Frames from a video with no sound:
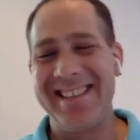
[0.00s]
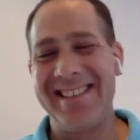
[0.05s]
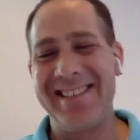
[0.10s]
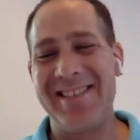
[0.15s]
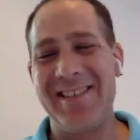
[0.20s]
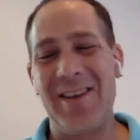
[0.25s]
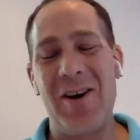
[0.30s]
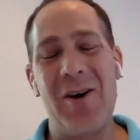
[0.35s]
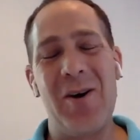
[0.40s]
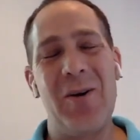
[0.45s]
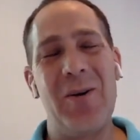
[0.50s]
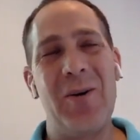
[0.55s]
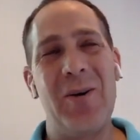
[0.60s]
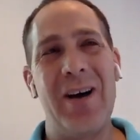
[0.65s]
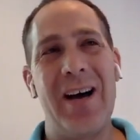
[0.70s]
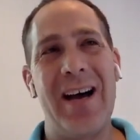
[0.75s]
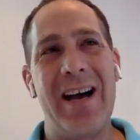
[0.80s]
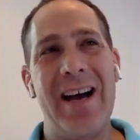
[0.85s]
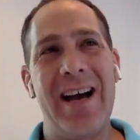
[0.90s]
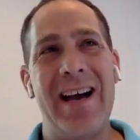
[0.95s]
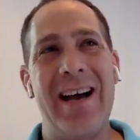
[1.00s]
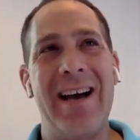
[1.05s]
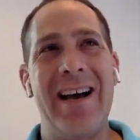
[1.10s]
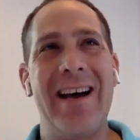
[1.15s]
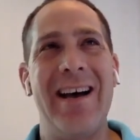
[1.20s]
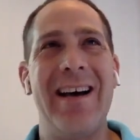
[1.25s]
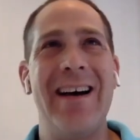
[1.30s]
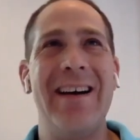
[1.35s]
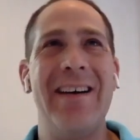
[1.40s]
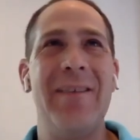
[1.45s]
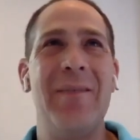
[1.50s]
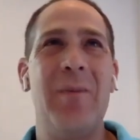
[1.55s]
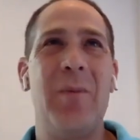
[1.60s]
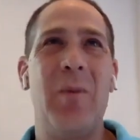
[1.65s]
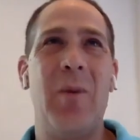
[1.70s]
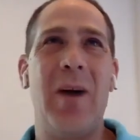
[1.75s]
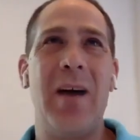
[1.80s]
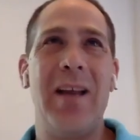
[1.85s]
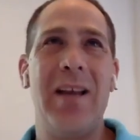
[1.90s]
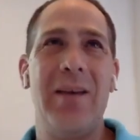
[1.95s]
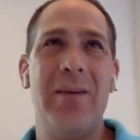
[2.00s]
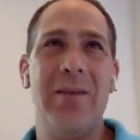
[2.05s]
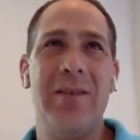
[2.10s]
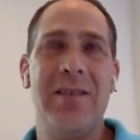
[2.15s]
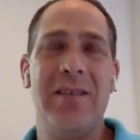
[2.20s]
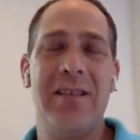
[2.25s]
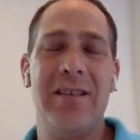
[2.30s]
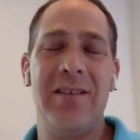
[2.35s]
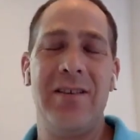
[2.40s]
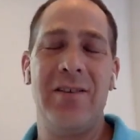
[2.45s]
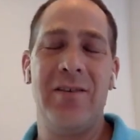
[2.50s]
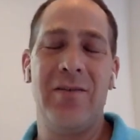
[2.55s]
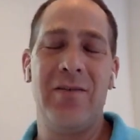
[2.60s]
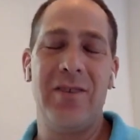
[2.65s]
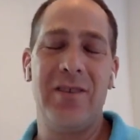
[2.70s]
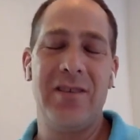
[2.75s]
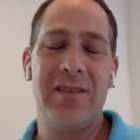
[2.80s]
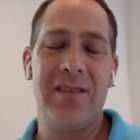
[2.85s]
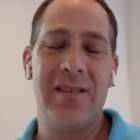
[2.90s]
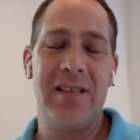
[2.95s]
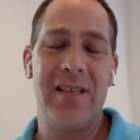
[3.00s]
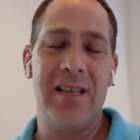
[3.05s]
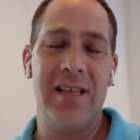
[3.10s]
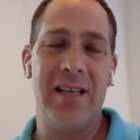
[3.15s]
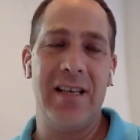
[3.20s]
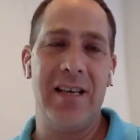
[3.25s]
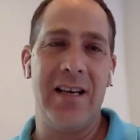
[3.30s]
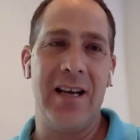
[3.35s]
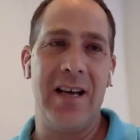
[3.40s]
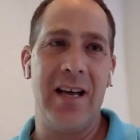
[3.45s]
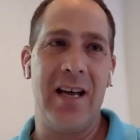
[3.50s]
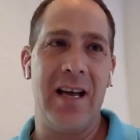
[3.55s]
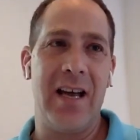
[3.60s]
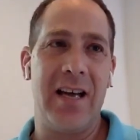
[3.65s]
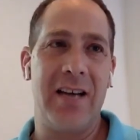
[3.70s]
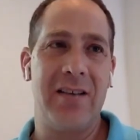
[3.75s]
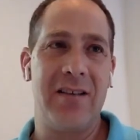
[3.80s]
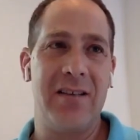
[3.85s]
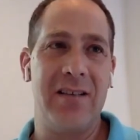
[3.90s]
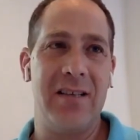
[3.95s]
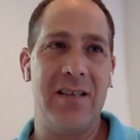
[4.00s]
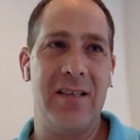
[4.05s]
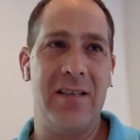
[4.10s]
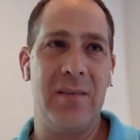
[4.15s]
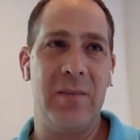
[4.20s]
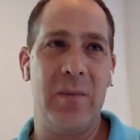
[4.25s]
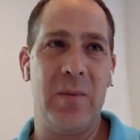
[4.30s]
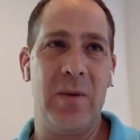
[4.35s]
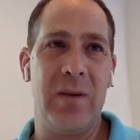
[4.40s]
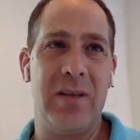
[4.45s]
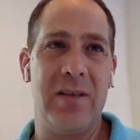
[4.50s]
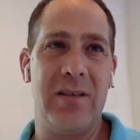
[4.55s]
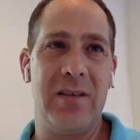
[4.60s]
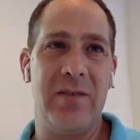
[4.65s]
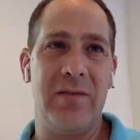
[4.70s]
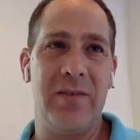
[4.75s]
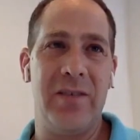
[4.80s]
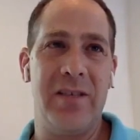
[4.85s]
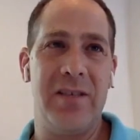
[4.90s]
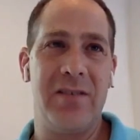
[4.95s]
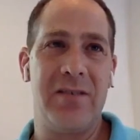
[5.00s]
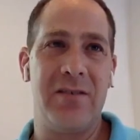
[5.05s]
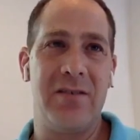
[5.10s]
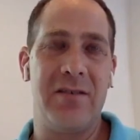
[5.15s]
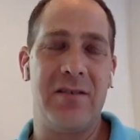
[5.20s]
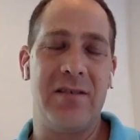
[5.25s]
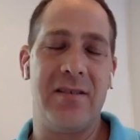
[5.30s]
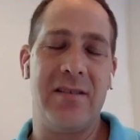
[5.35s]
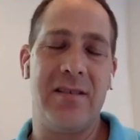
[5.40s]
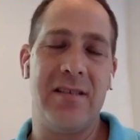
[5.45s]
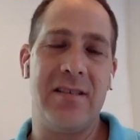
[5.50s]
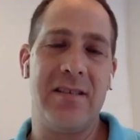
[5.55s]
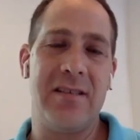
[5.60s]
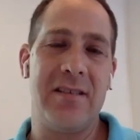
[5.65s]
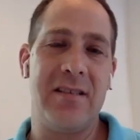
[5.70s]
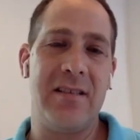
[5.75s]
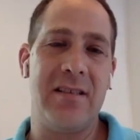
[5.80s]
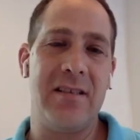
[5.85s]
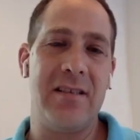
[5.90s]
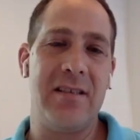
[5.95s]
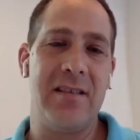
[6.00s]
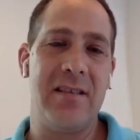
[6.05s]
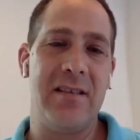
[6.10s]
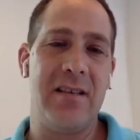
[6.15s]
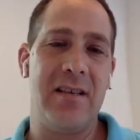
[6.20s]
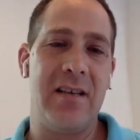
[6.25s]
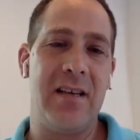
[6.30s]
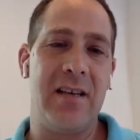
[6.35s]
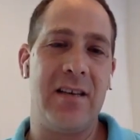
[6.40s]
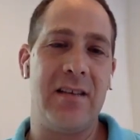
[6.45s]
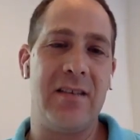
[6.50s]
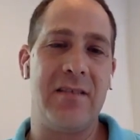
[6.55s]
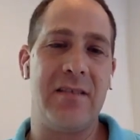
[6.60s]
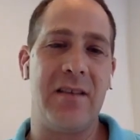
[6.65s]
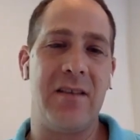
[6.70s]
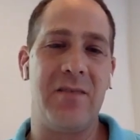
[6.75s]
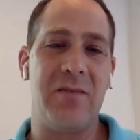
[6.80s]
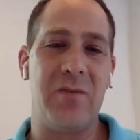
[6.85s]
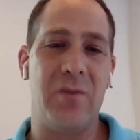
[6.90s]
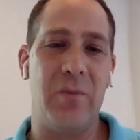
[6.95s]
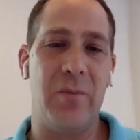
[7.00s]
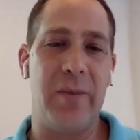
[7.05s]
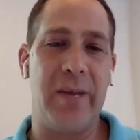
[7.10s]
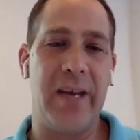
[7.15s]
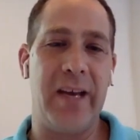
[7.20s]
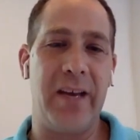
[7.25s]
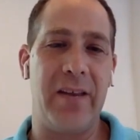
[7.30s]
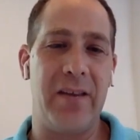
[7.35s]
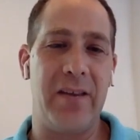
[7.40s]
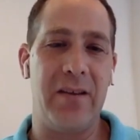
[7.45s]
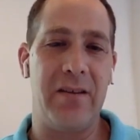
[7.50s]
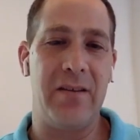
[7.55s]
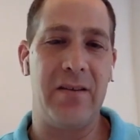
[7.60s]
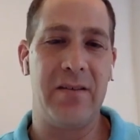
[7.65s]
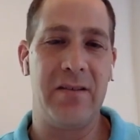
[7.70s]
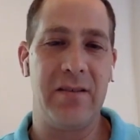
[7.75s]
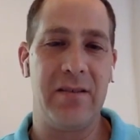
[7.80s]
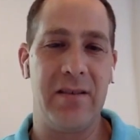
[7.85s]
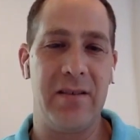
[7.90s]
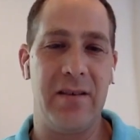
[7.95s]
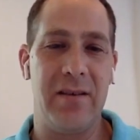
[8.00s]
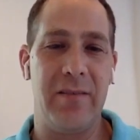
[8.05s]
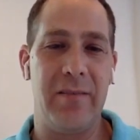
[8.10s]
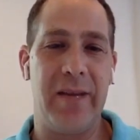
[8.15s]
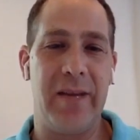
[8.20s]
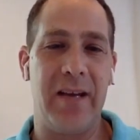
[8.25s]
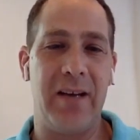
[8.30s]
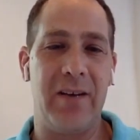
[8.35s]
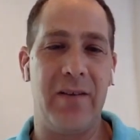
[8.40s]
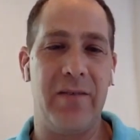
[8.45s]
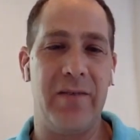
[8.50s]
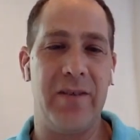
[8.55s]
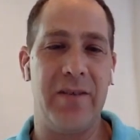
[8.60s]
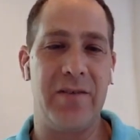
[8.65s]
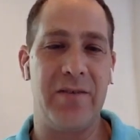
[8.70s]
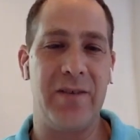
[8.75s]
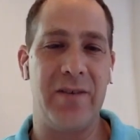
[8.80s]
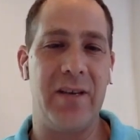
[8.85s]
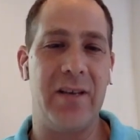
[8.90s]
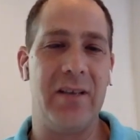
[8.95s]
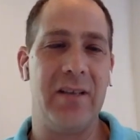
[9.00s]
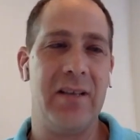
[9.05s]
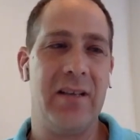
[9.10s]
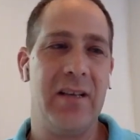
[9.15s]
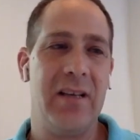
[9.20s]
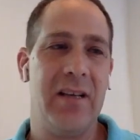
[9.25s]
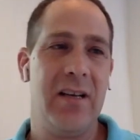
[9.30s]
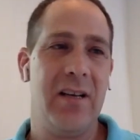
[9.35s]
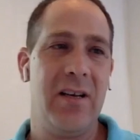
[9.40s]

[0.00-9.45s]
So while I was at university, I actually was a research assistant at the central bank there, the Bank of Israel,